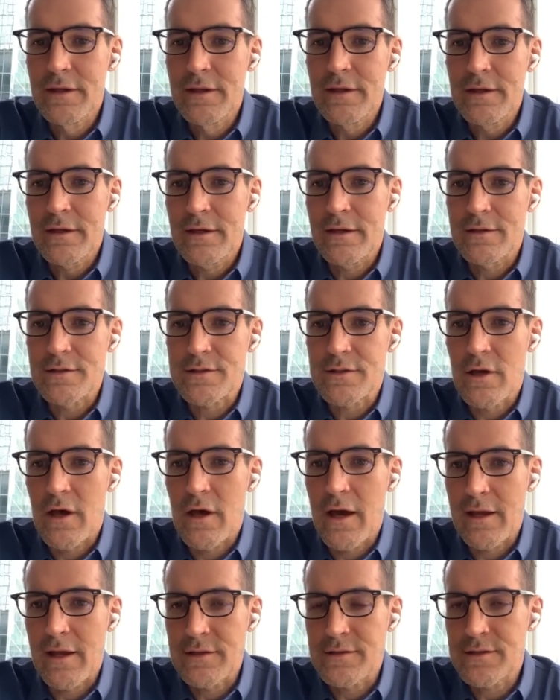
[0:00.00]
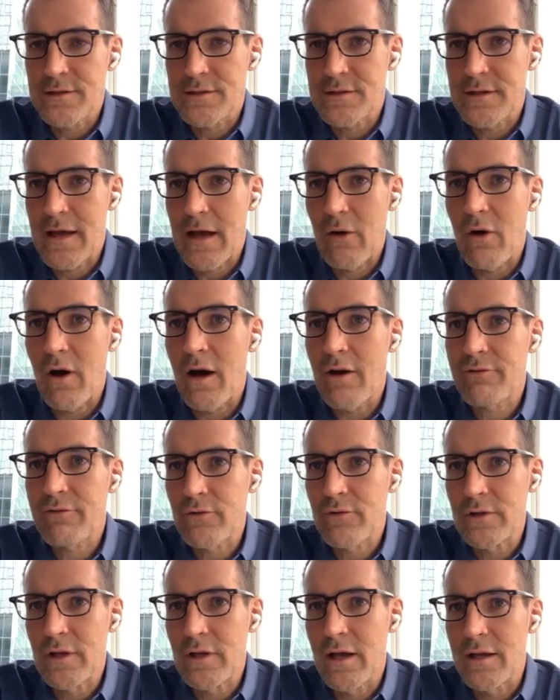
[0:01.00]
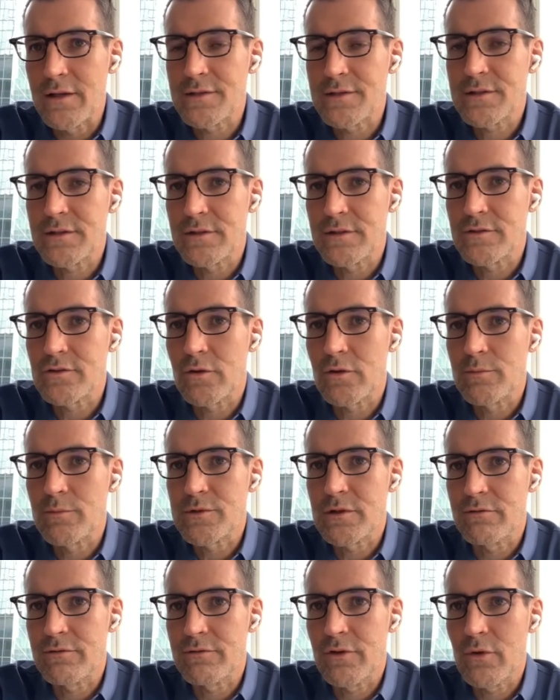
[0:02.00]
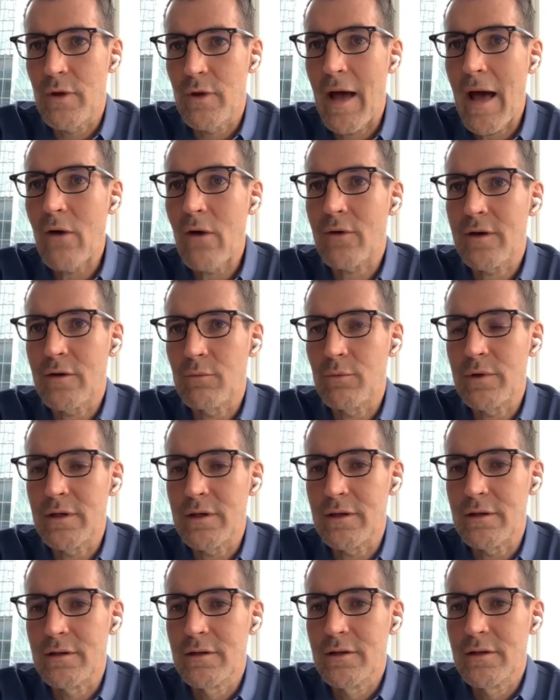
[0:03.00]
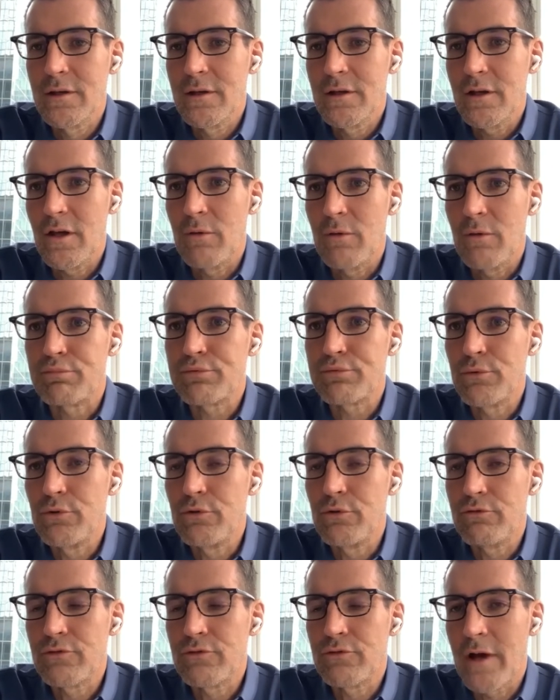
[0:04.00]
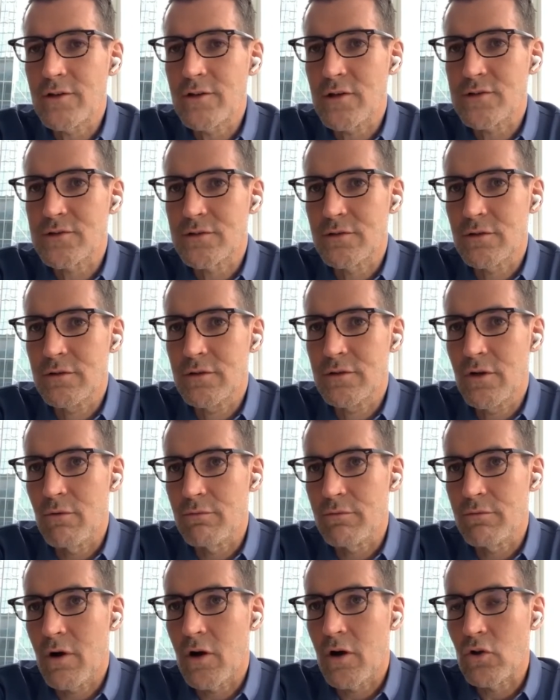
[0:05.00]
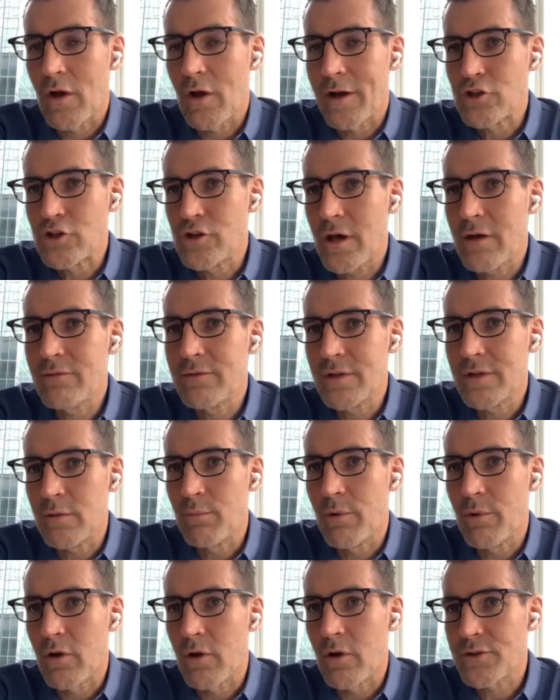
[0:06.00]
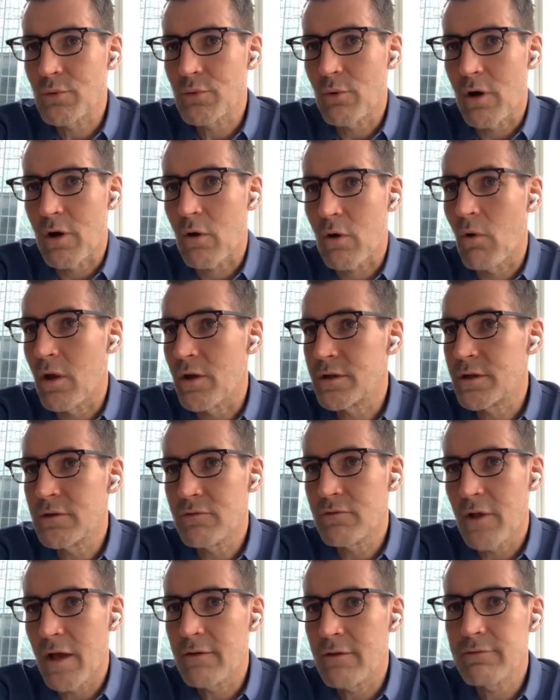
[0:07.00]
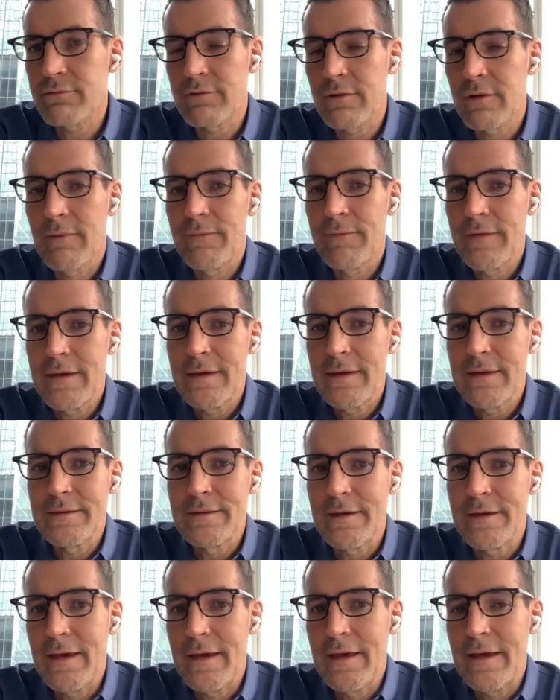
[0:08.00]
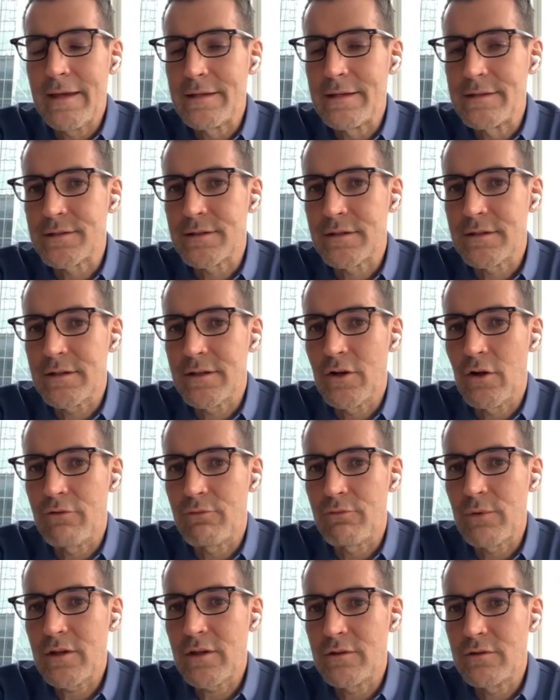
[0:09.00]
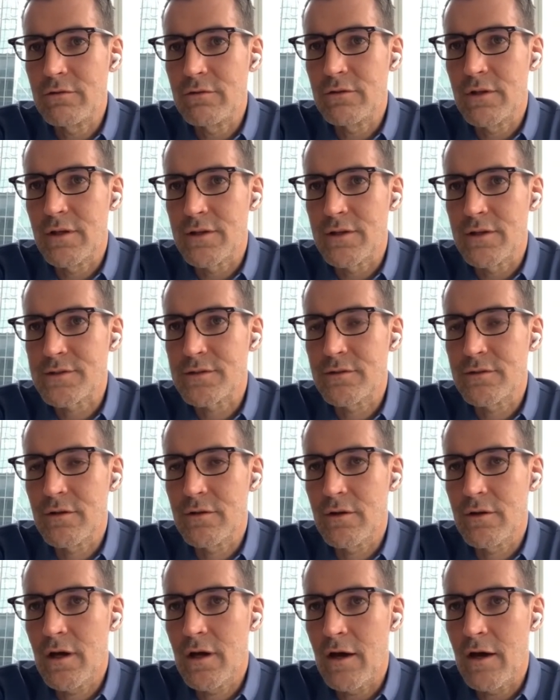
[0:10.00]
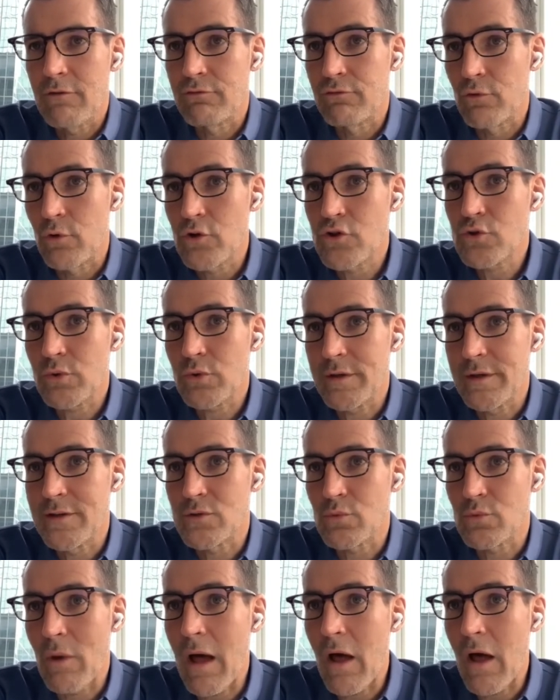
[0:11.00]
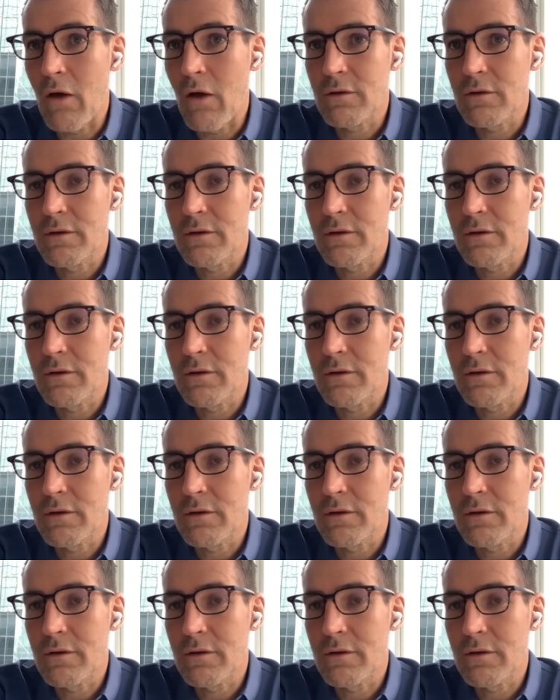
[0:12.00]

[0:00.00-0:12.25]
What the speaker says: and science is now offering us in terms of, you know, how can we improve not just, you know, our longevity, but also our quality of life. And, you know, if we can do this virtually as well,